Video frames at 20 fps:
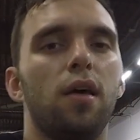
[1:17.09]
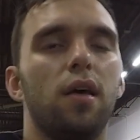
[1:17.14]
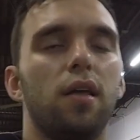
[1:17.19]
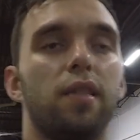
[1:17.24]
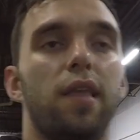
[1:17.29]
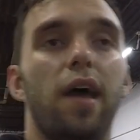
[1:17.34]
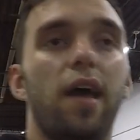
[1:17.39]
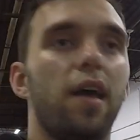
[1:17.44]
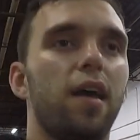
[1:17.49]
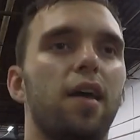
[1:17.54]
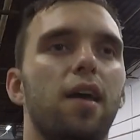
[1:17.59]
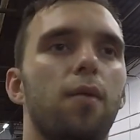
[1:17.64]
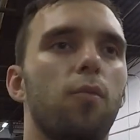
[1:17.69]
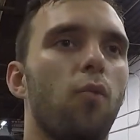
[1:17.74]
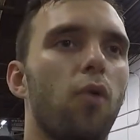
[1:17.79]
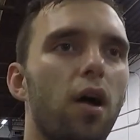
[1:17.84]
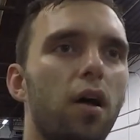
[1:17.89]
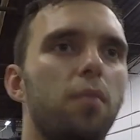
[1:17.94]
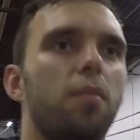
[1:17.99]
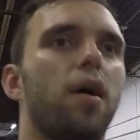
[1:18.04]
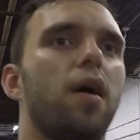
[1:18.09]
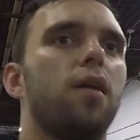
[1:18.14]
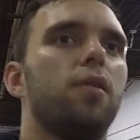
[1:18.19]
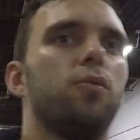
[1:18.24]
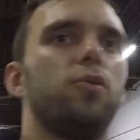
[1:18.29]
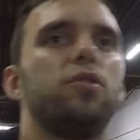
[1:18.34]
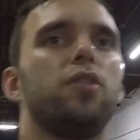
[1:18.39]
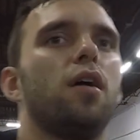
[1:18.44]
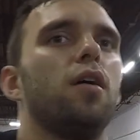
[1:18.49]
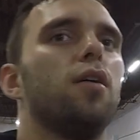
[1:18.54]
the AEM wideband,
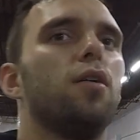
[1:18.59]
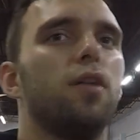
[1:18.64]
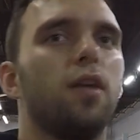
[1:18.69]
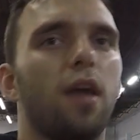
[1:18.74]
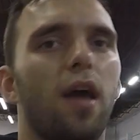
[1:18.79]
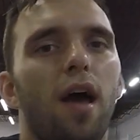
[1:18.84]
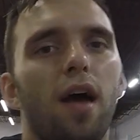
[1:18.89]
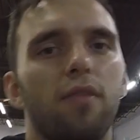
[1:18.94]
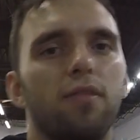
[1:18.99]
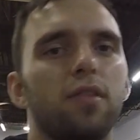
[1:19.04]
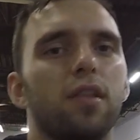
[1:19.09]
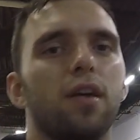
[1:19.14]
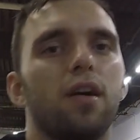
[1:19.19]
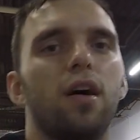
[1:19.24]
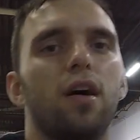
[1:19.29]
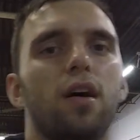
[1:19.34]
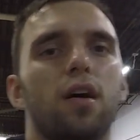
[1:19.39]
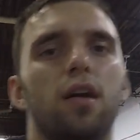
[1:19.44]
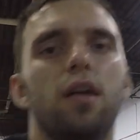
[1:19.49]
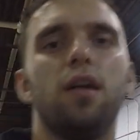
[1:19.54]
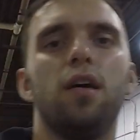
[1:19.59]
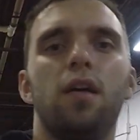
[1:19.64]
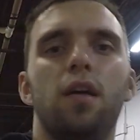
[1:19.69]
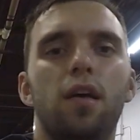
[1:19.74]
which I already have in the car,